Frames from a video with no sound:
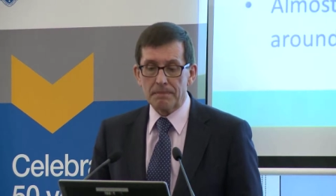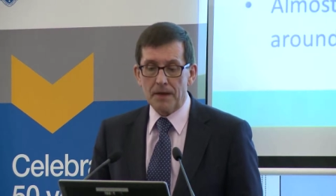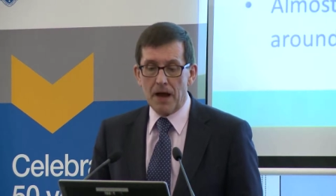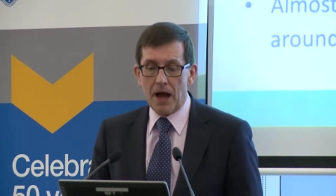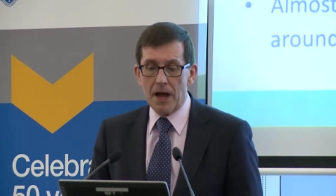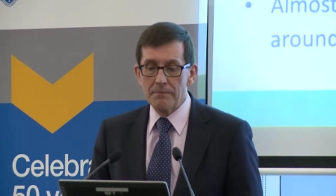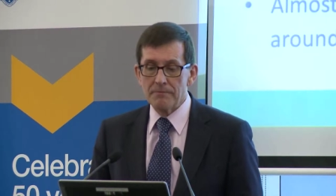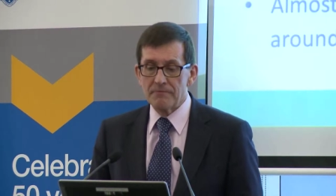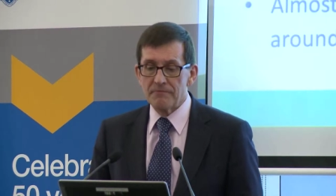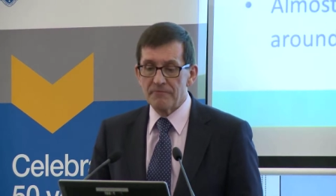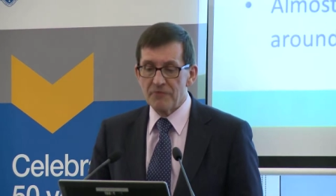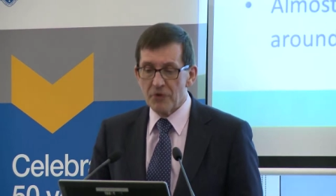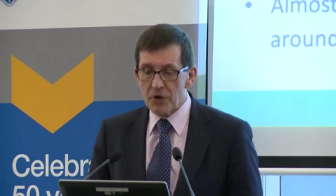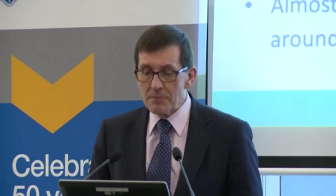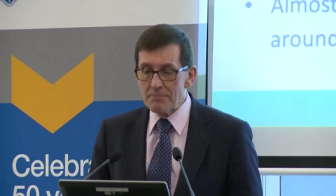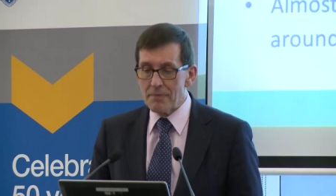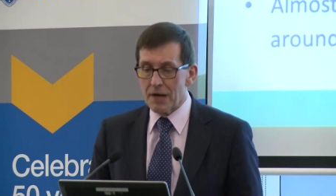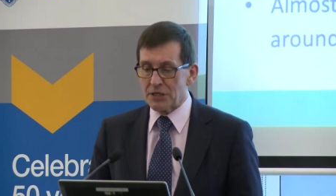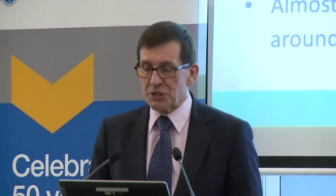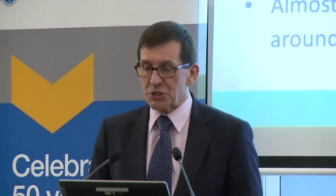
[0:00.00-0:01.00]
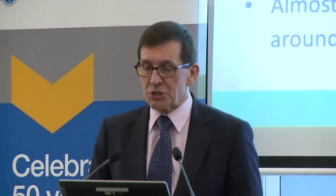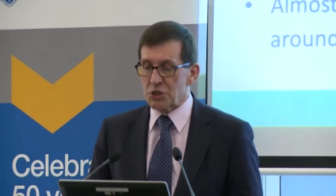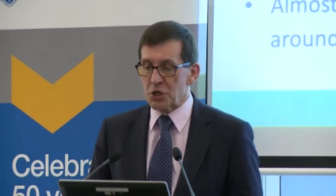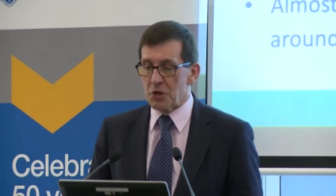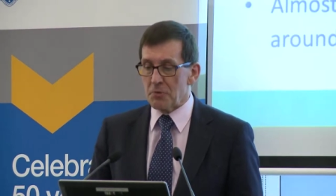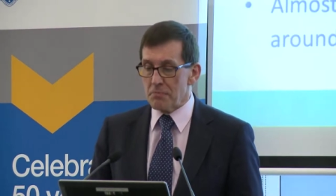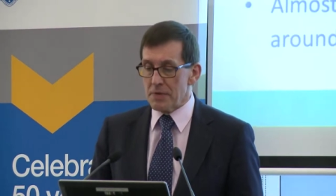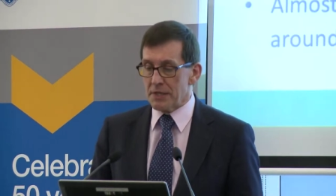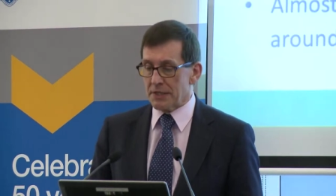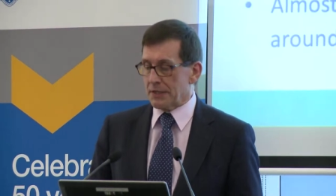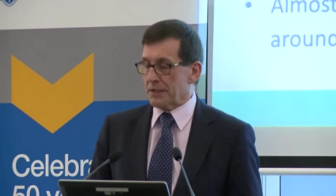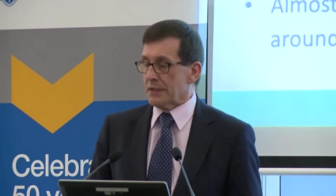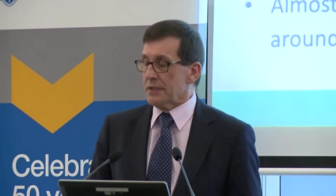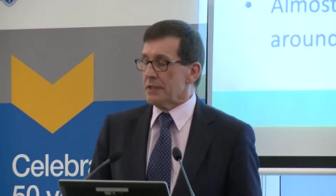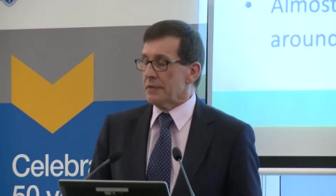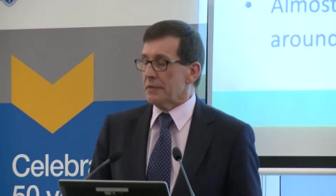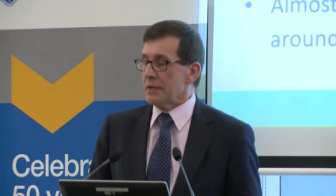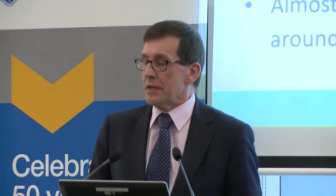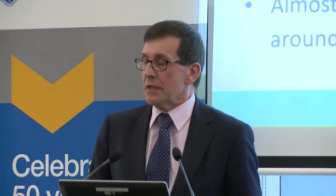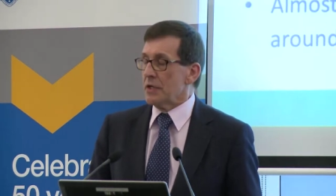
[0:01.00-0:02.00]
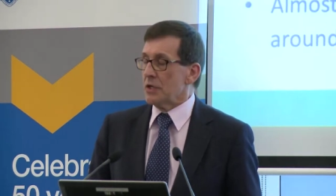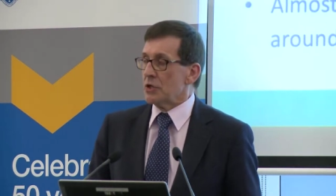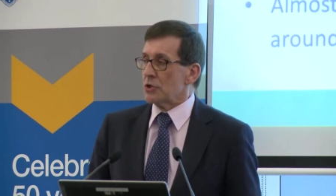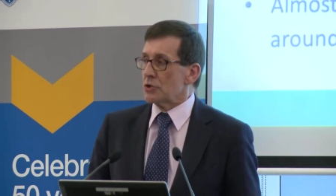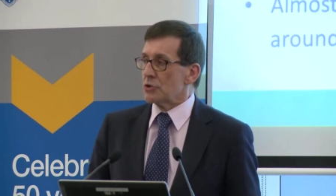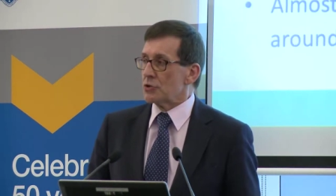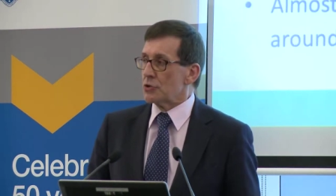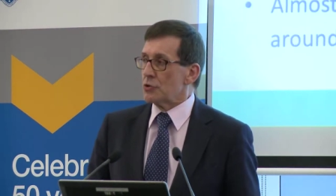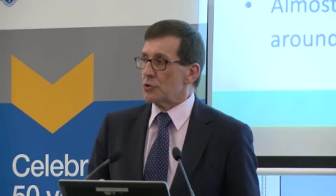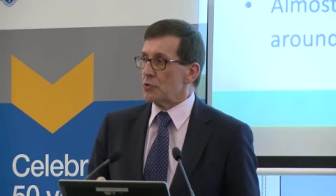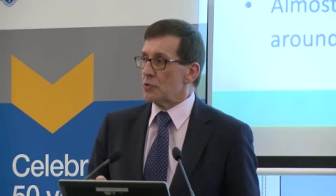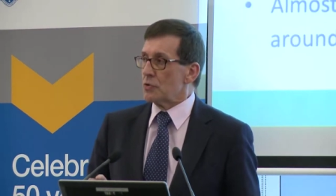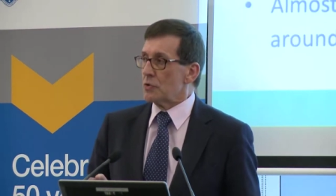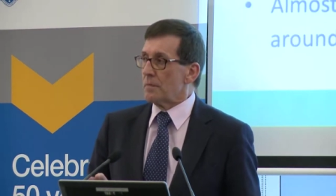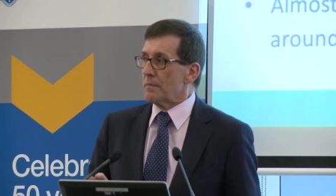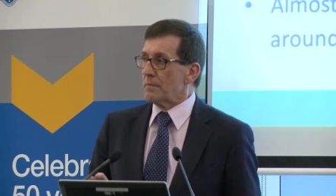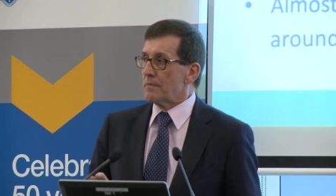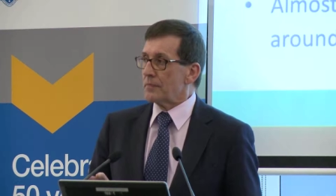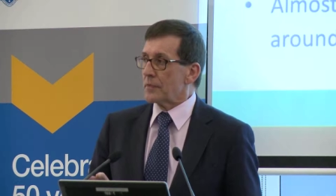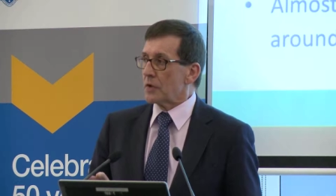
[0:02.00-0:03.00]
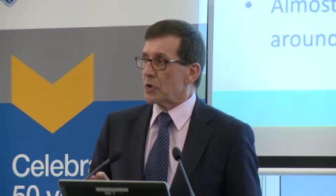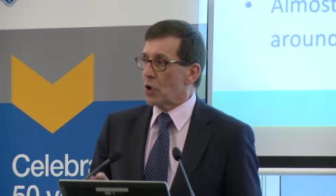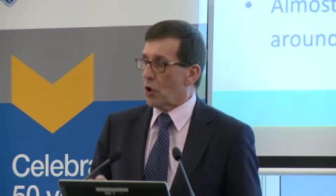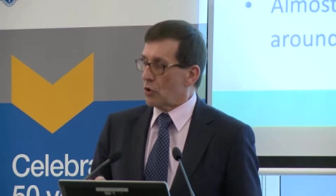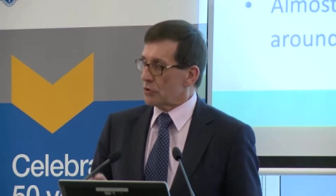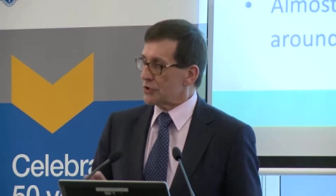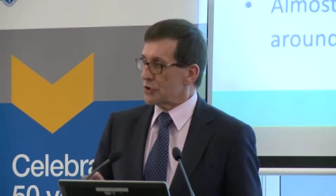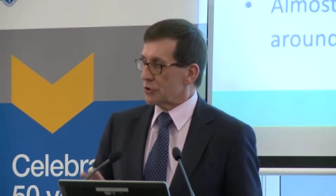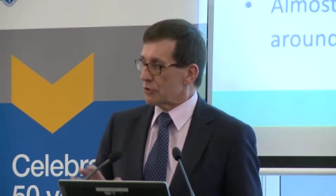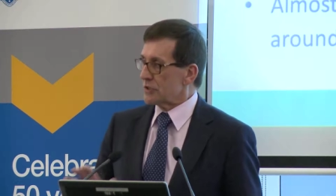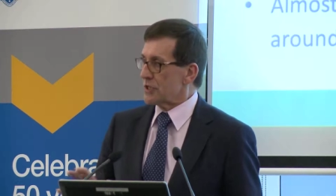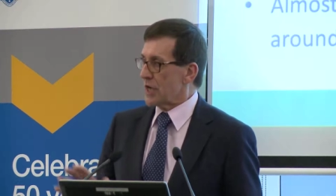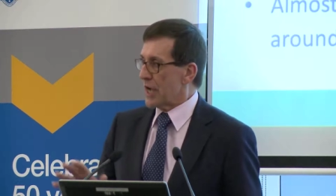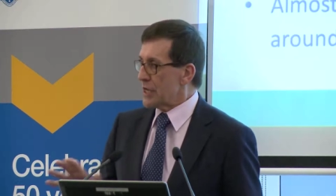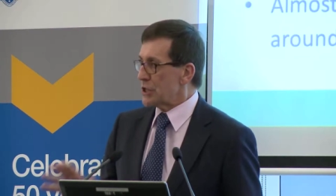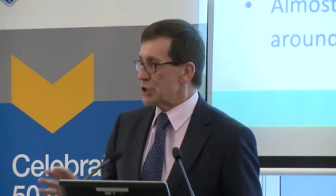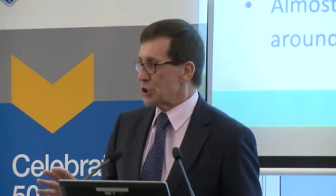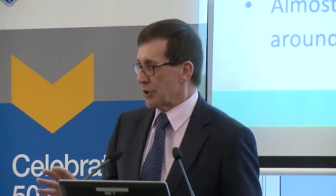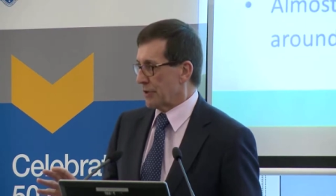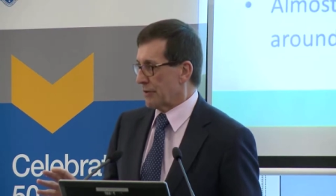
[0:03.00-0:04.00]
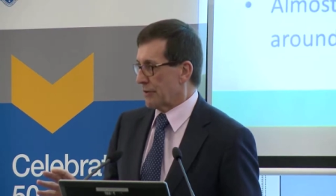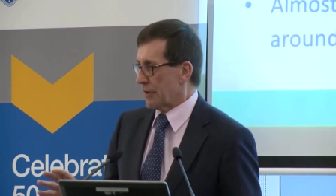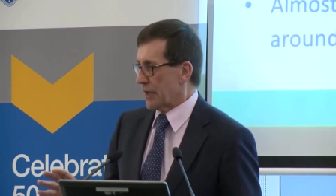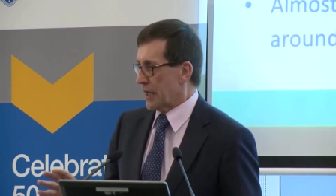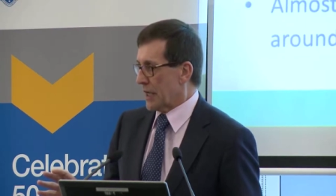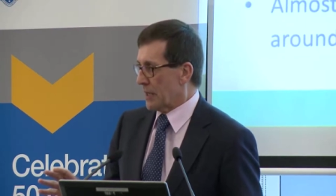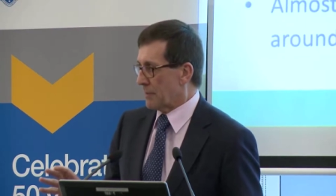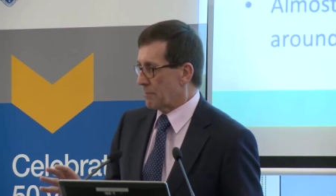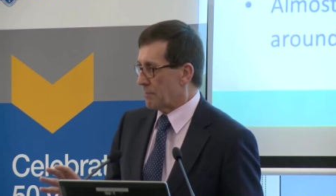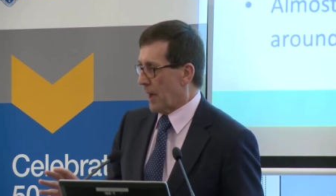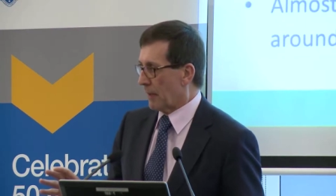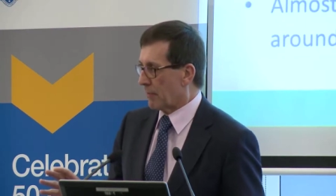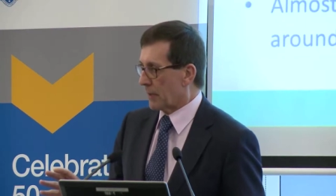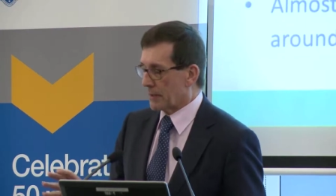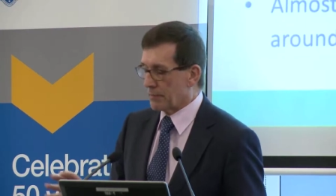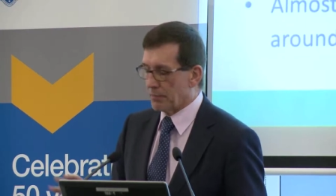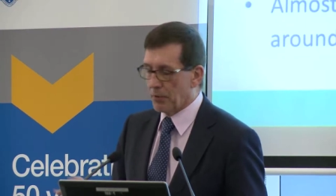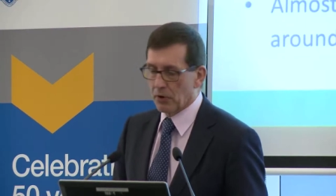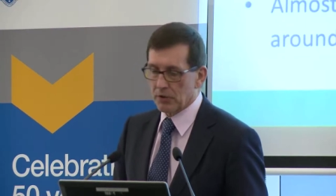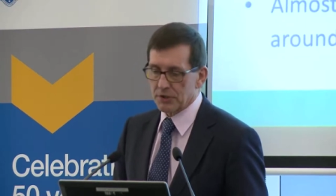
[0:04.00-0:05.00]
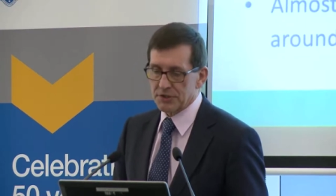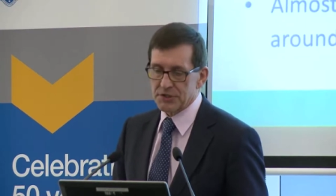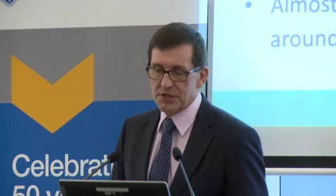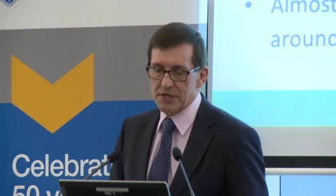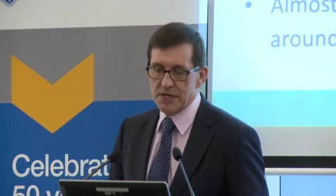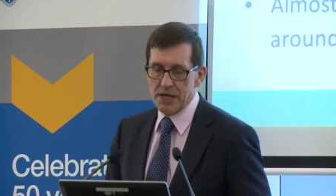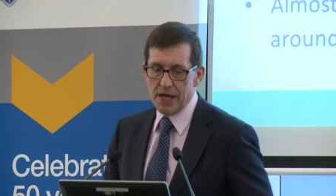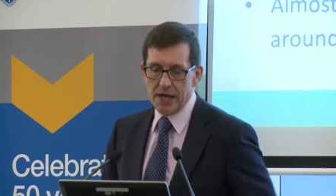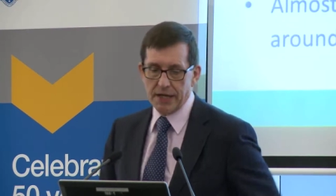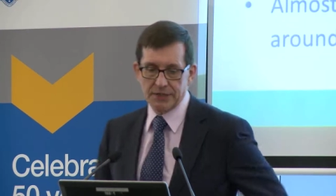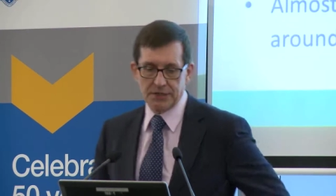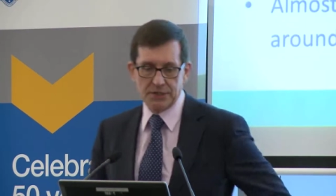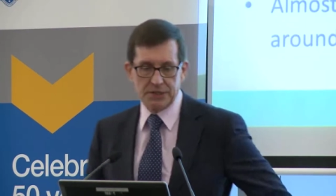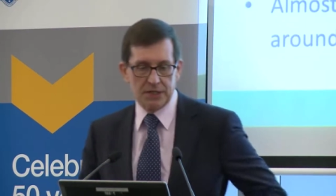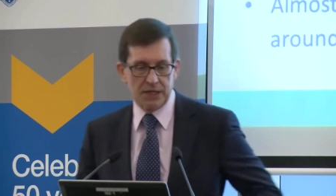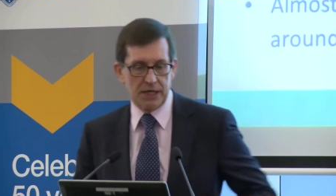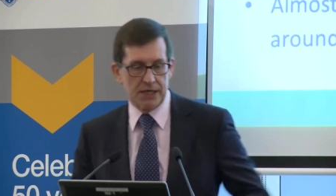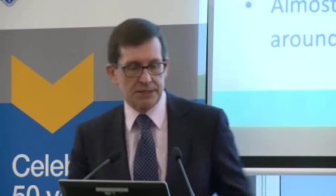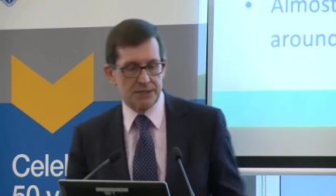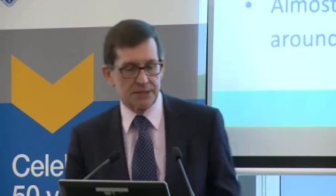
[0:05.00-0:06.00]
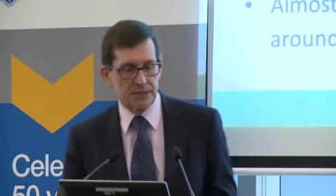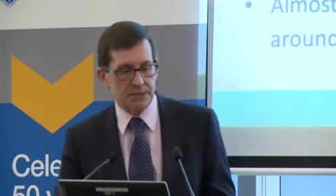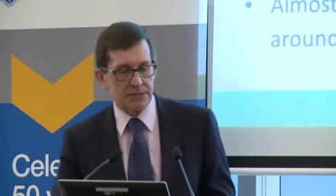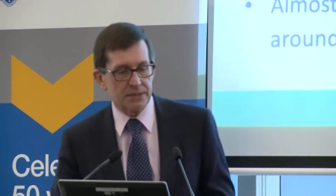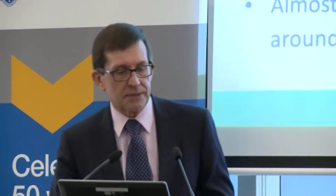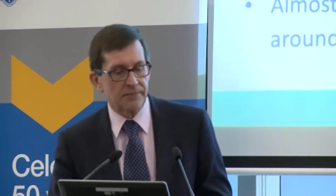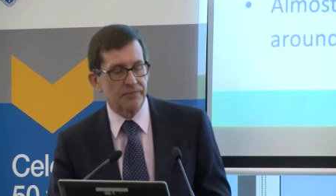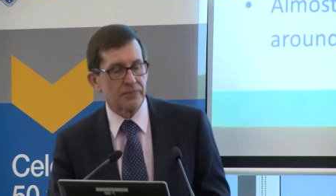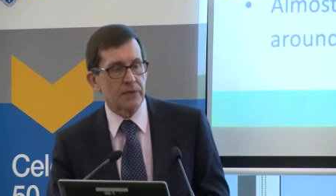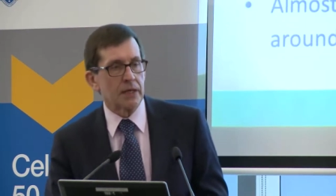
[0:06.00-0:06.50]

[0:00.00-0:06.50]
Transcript: I'm very much committed to consultation in public policy exercises.